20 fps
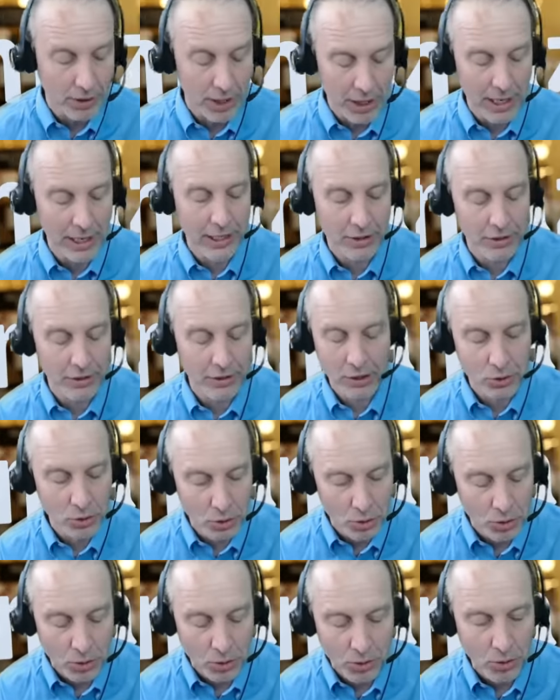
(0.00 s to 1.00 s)
anything
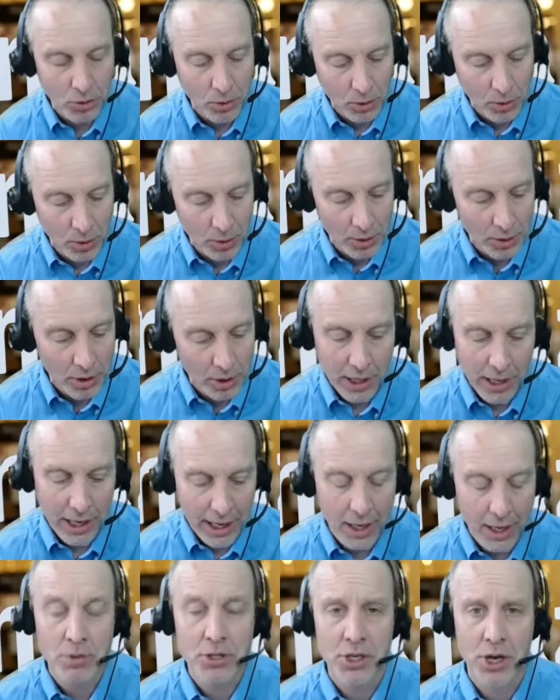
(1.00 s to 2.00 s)
Google or
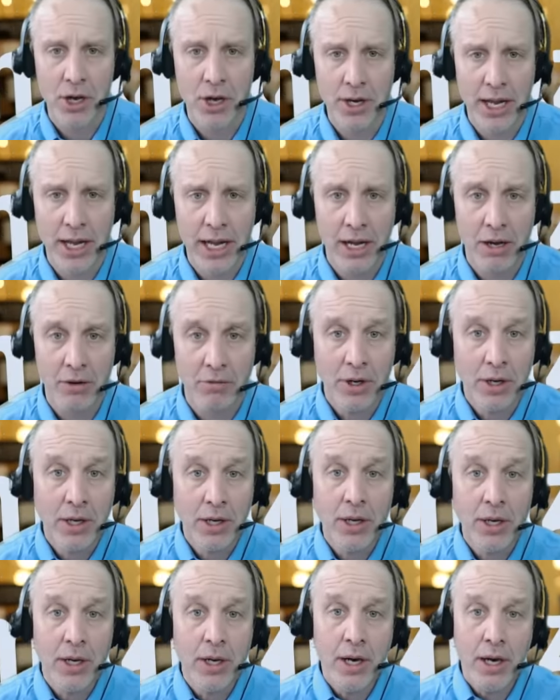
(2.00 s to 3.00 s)
Amazon have
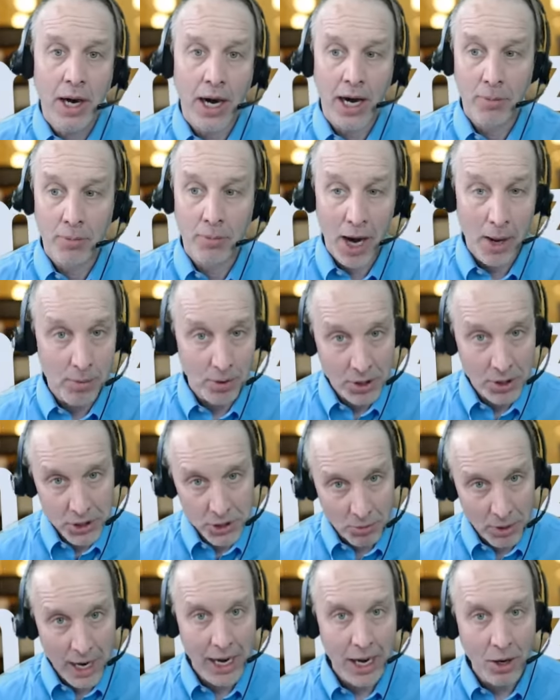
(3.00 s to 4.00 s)
properties
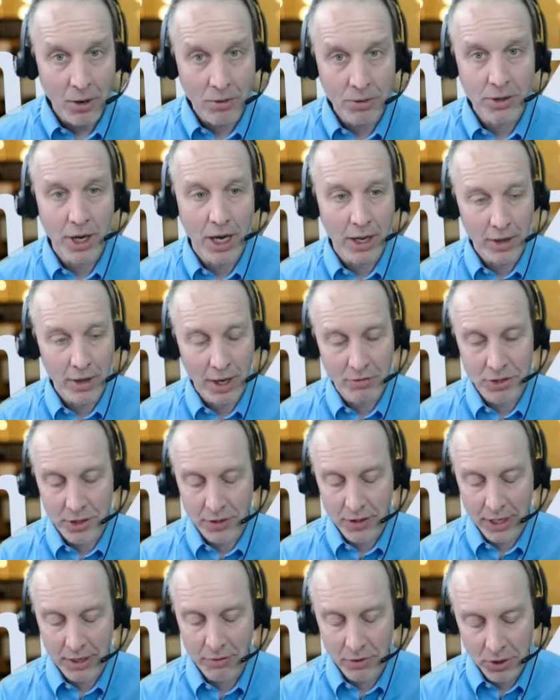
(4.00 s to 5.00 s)
around. Obviously,
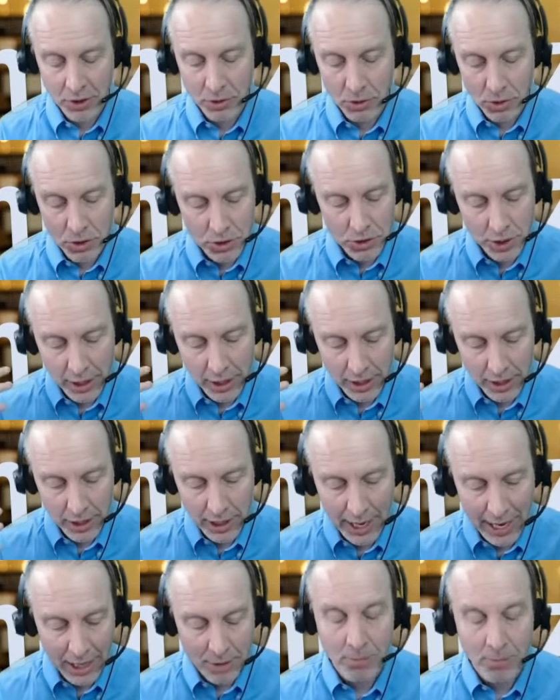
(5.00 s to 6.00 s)
they have a huge
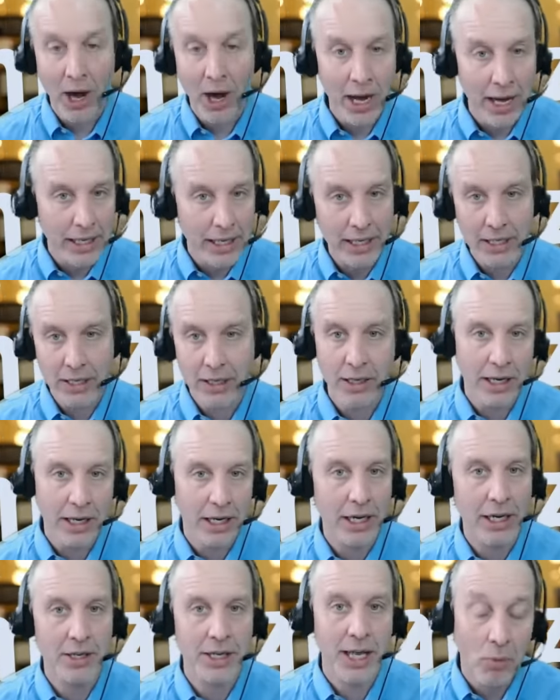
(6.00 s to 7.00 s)
ad buying
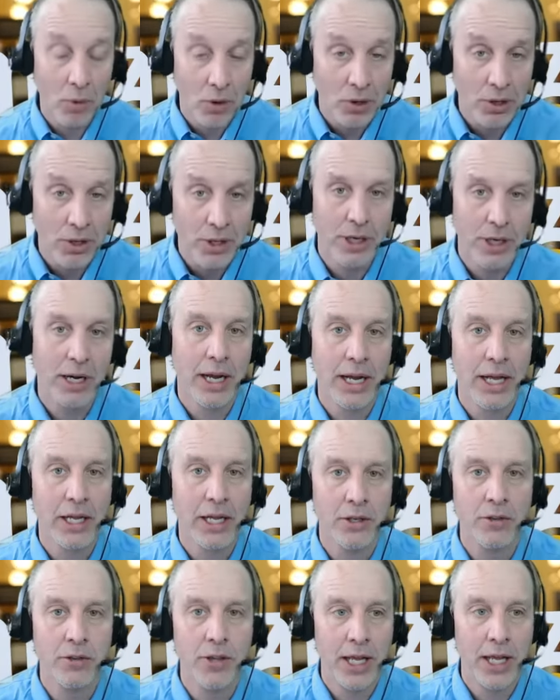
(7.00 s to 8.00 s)
network,
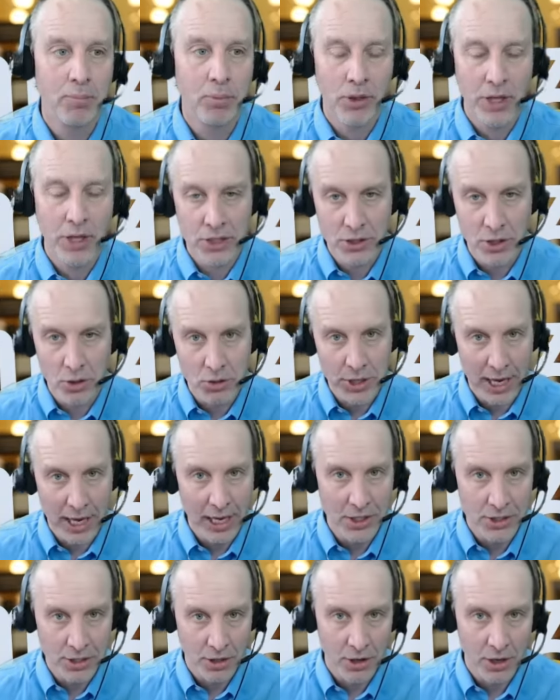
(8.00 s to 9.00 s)
and they place those
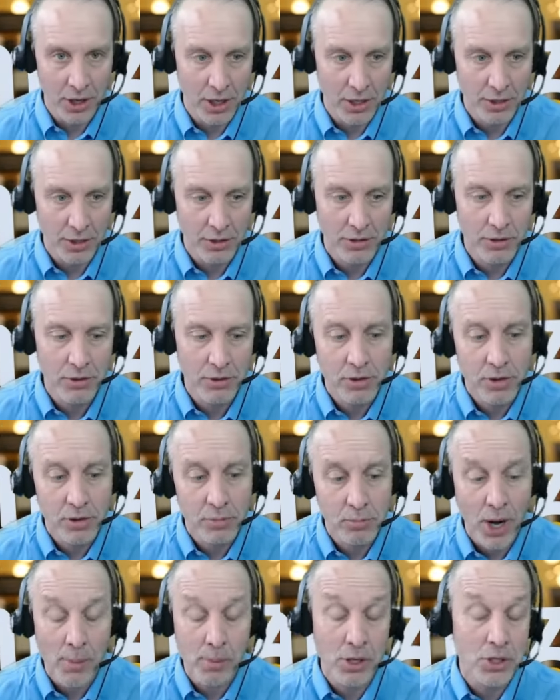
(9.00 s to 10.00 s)
ads on
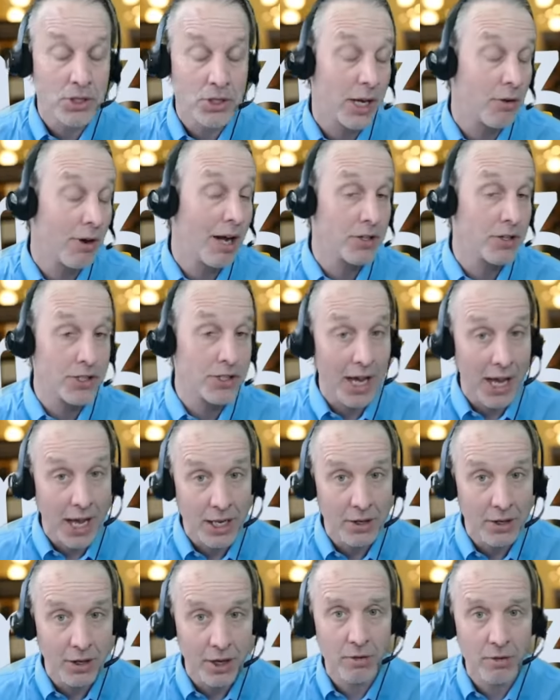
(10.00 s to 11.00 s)
properties that are
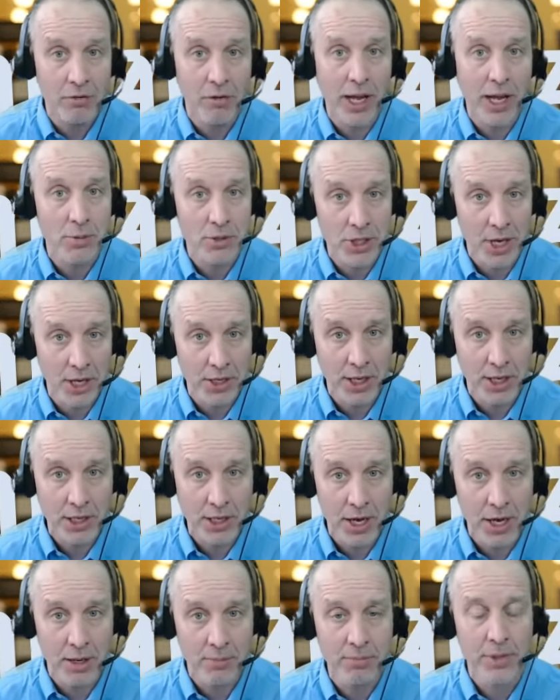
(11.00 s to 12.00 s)
outside of
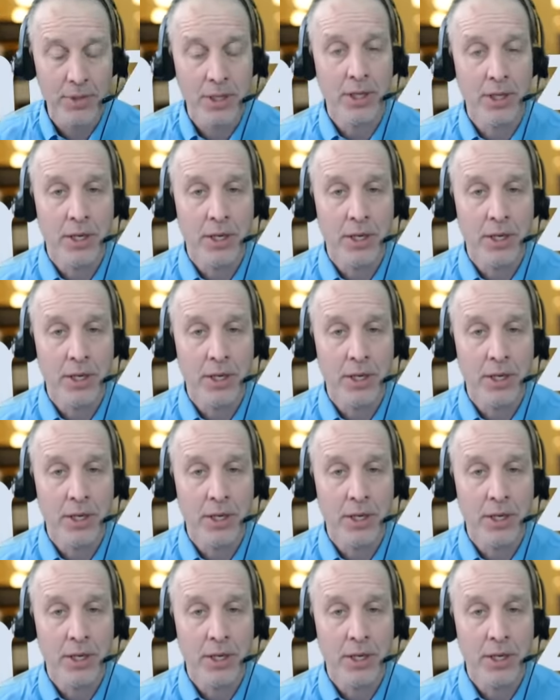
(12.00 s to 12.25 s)
Amazon.com